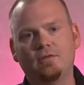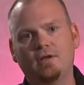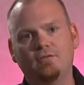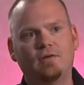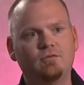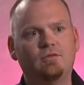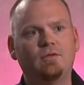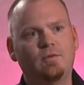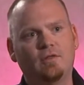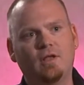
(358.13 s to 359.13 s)
than I've ever
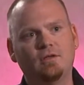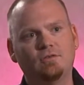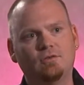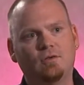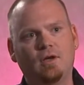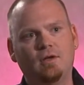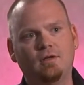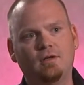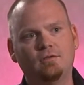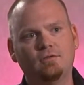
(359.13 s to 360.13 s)
seen with glasses or
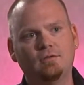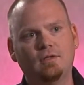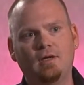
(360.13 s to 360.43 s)
contacts.